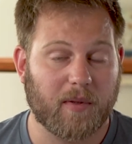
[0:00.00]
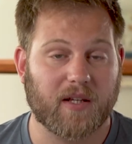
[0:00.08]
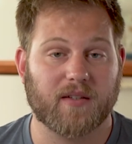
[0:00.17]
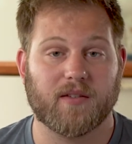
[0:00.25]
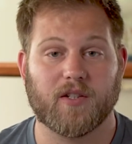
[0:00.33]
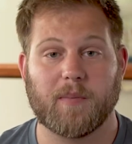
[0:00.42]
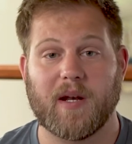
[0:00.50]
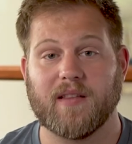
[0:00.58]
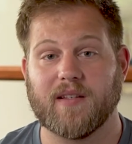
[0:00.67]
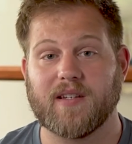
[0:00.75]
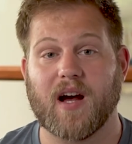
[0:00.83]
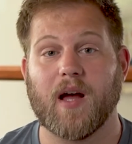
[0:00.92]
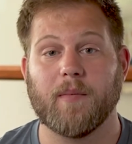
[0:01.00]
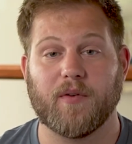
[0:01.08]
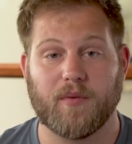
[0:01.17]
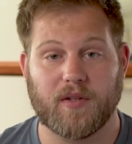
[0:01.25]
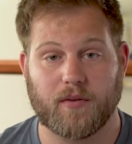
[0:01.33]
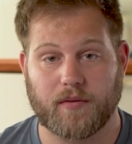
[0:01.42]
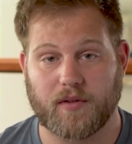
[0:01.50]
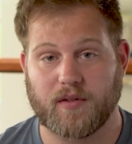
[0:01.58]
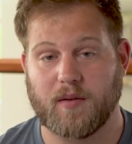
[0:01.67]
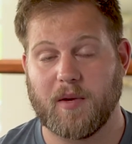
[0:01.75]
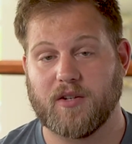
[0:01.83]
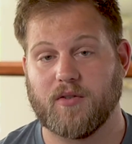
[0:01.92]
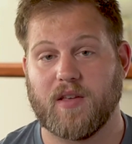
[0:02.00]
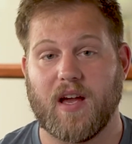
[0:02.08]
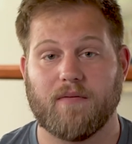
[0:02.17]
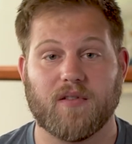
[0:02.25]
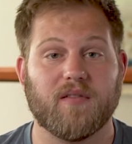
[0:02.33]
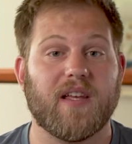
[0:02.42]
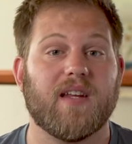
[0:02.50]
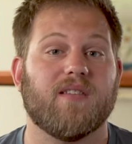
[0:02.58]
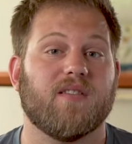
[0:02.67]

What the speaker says: because they're spending the time and resources to make sure they have the latest